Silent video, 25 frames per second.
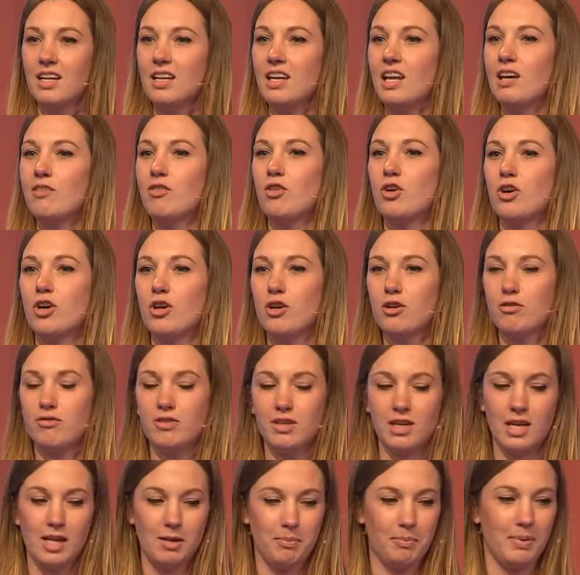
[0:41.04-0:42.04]
Never heard of
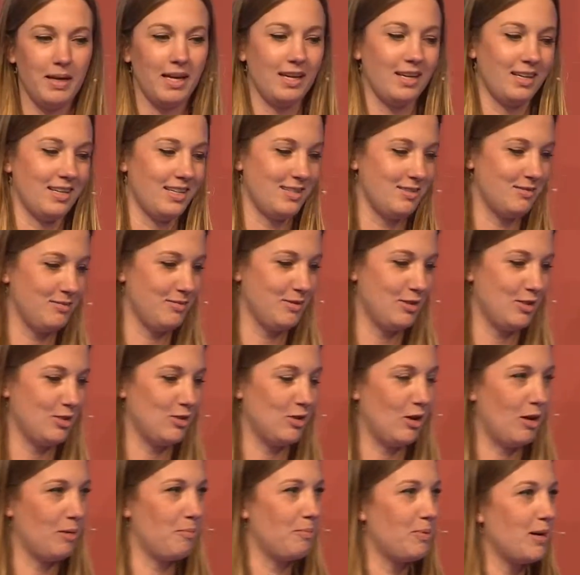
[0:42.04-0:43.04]
it, I'll pick it.
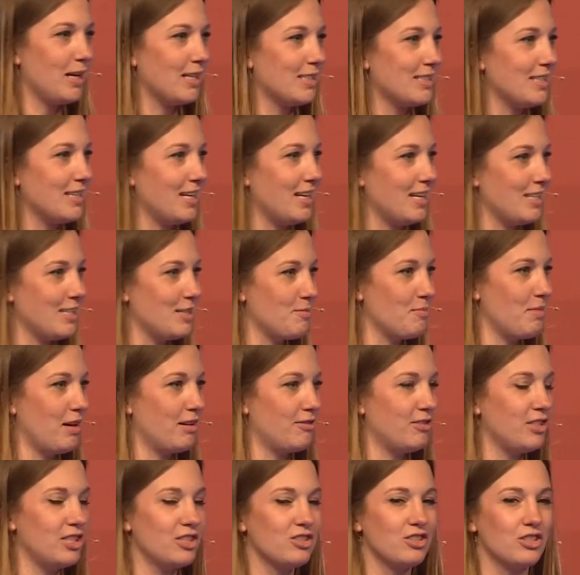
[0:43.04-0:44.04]
So I picked it, I did my
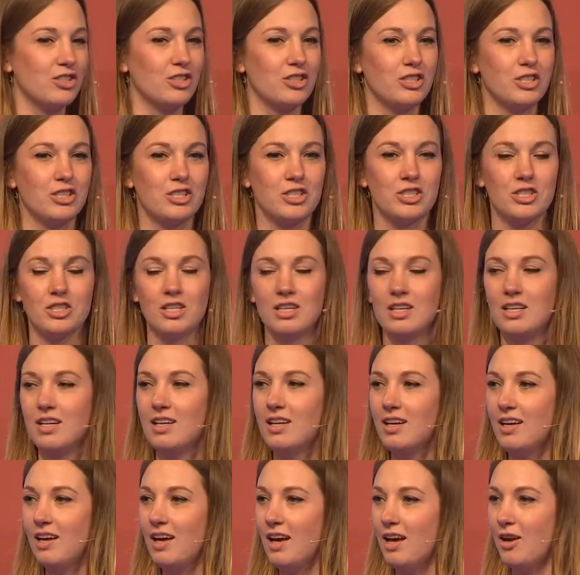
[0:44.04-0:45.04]
research,
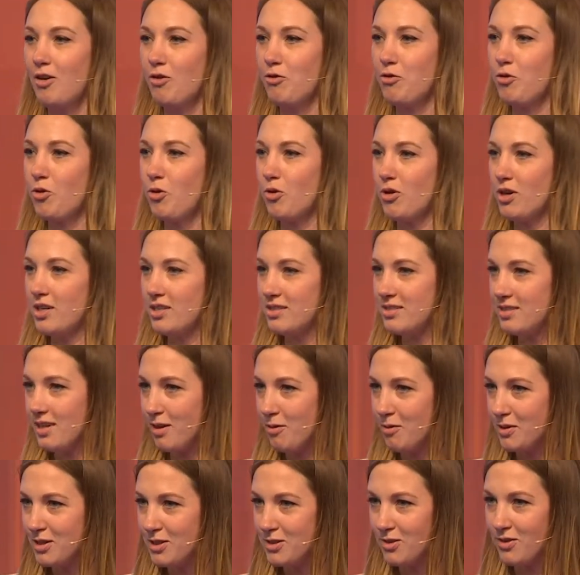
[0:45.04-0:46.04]
and of course, I
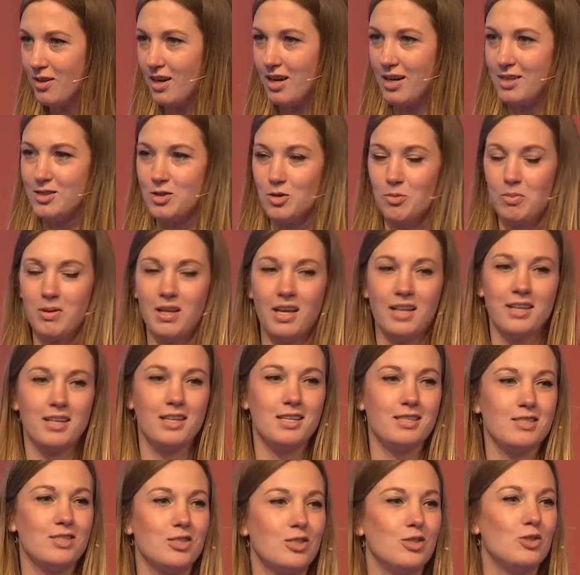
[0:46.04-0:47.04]
went to the Hasso Plattner
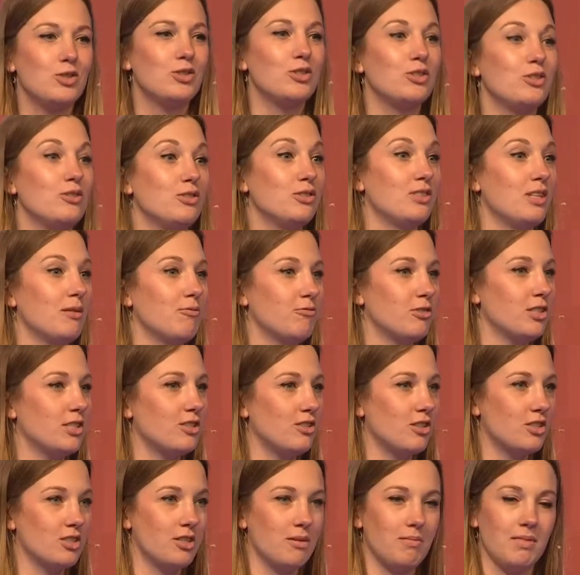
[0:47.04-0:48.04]
Institut to do some
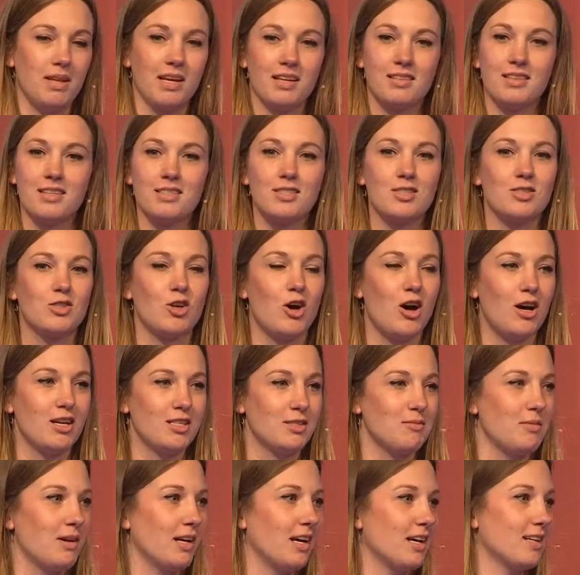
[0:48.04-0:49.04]
research. I'm like, this is
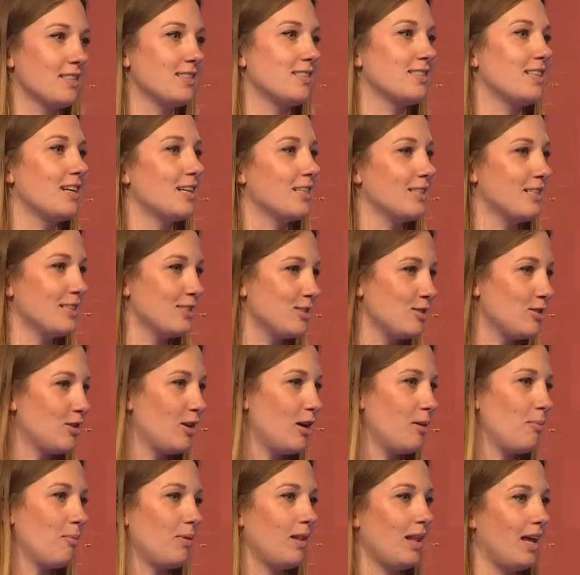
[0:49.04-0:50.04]
awesome, I gotta study it. So
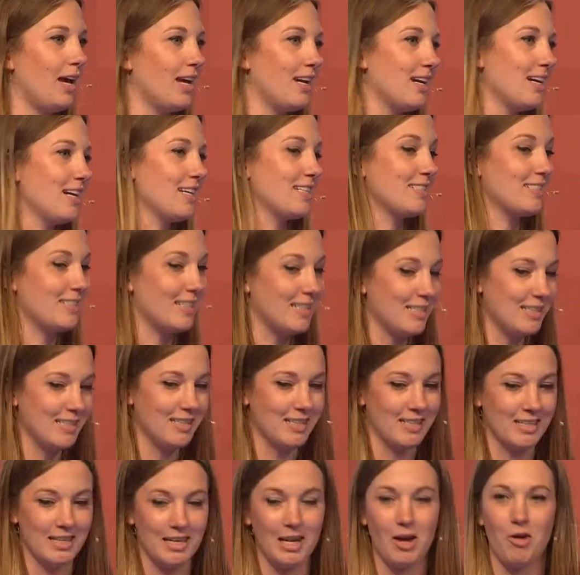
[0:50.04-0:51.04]
I applied and I studied
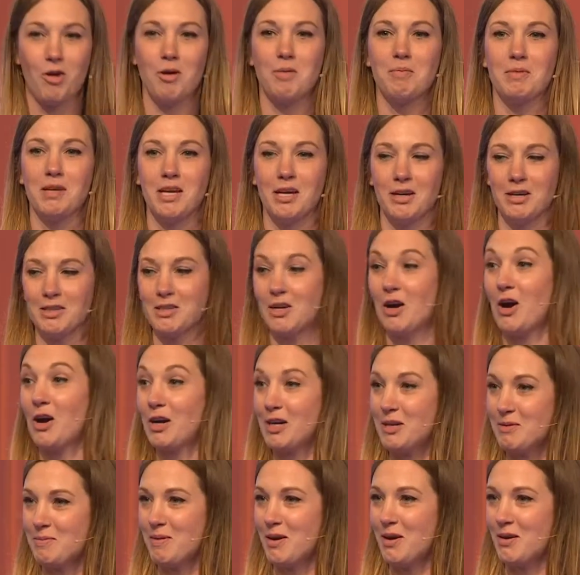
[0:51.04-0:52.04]
it, and now I'm here and
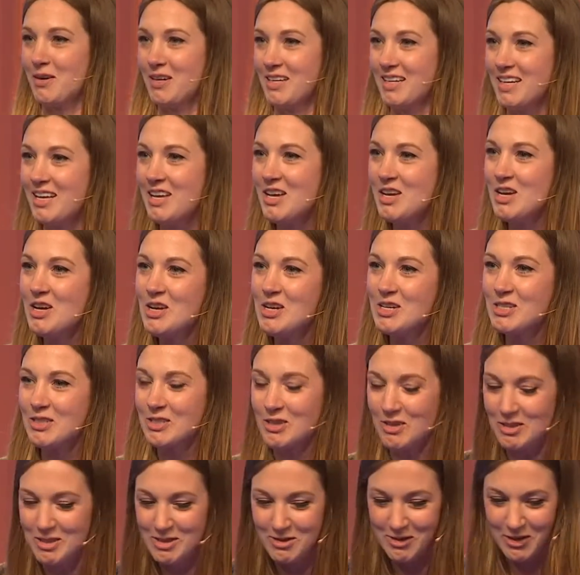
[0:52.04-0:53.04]
talking about it.
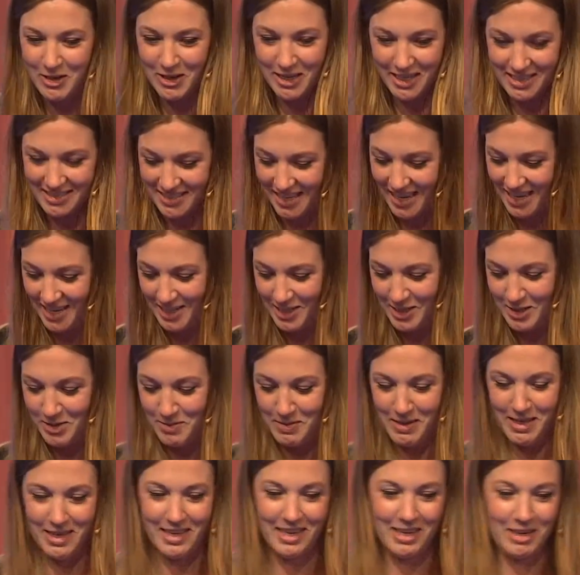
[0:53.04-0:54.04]
So it's very exciting to
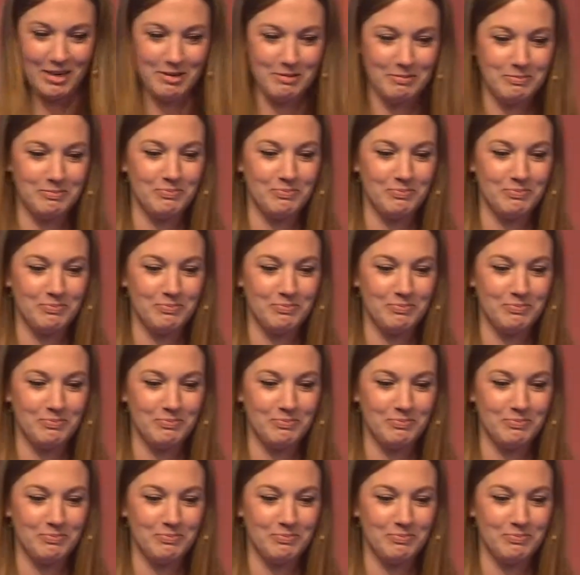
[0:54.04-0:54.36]
be here.